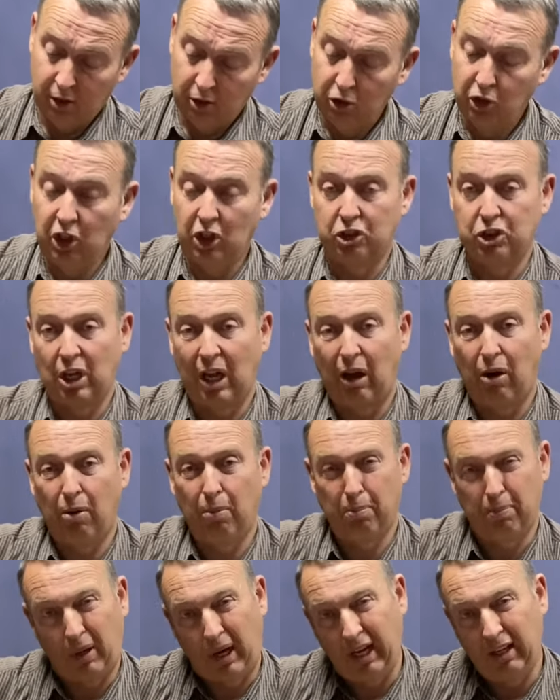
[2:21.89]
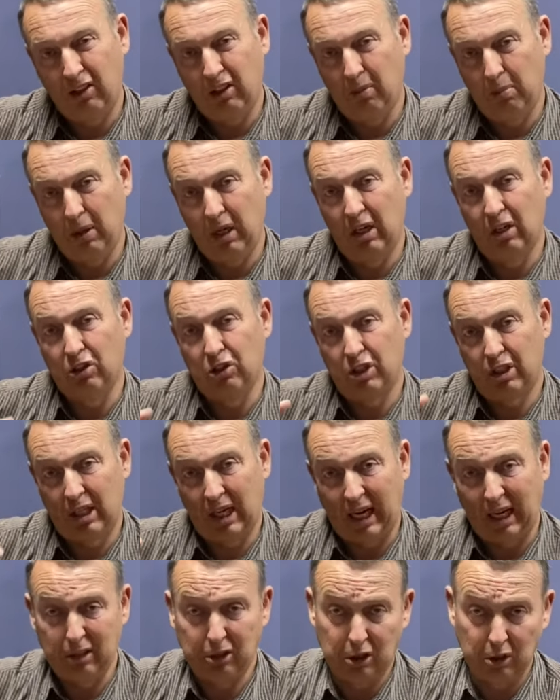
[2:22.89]
Just go and break them in and
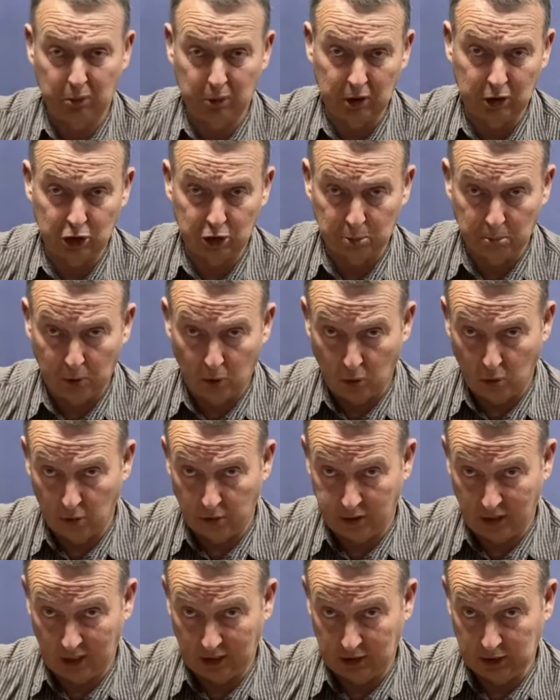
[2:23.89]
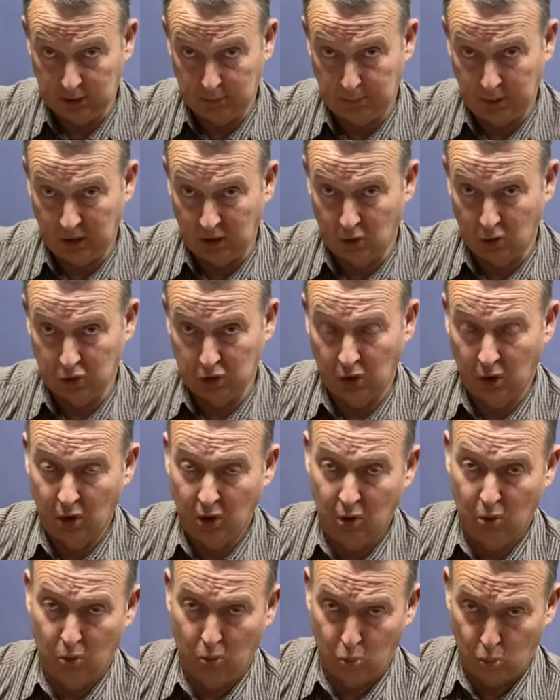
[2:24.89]
start doing small things because
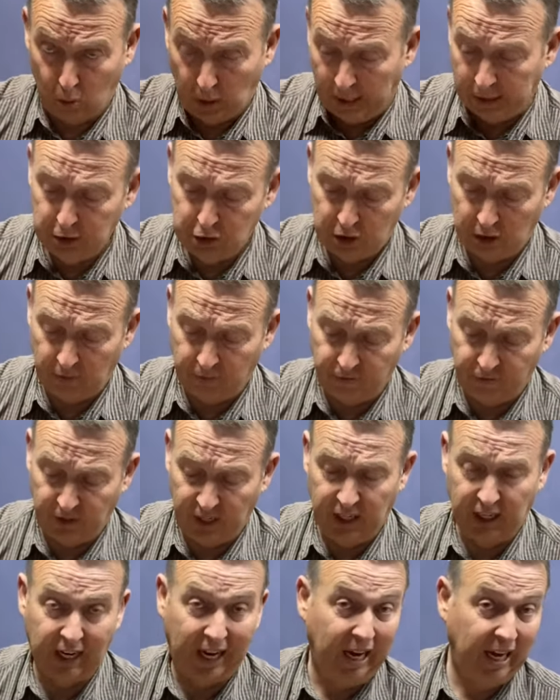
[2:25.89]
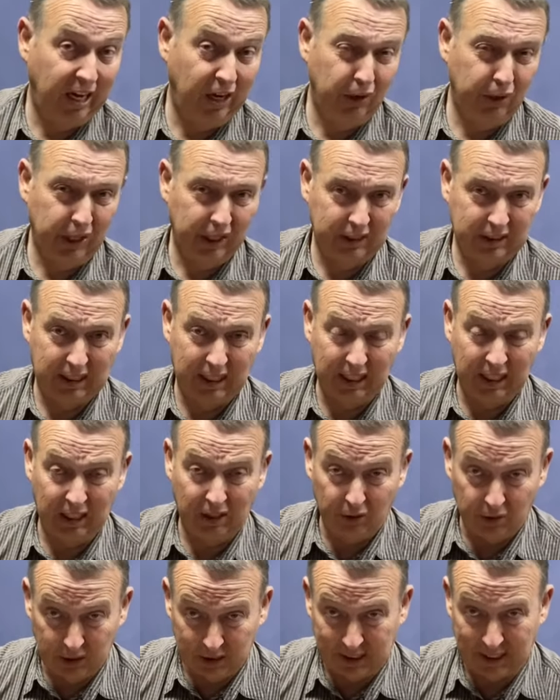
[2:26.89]
once your feet are irrit-
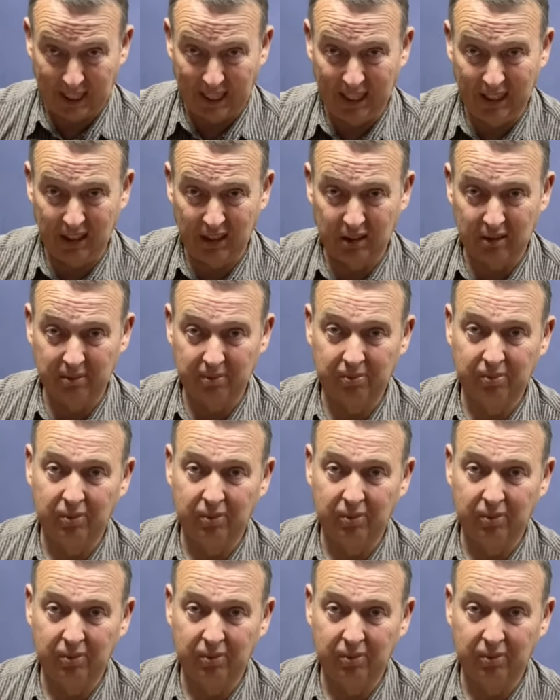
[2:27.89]
irritated,